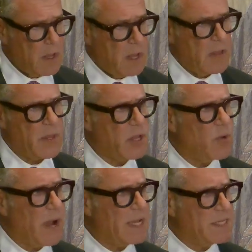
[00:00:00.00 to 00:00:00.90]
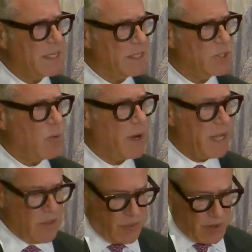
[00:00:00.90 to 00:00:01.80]
In the U.S. in
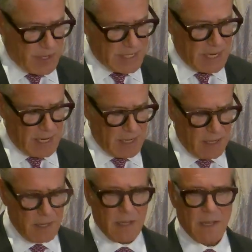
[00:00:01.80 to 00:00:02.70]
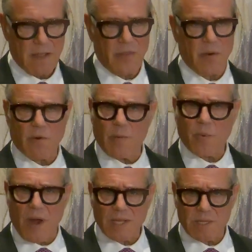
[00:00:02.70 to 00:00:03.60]
2013, there were
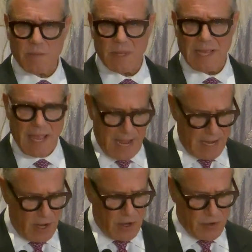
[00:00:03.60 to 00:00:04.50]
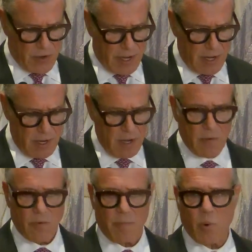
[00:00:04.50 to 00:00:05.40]
approximately 800
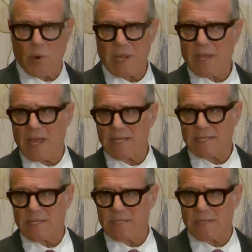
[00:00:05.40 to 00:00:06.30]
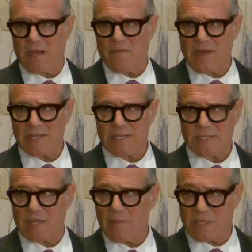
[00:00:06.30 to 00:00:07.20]
reporting cases of
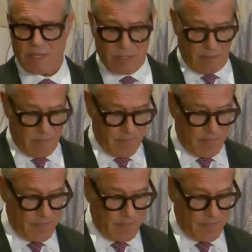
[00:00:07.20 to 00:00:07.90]
anti-Semitism.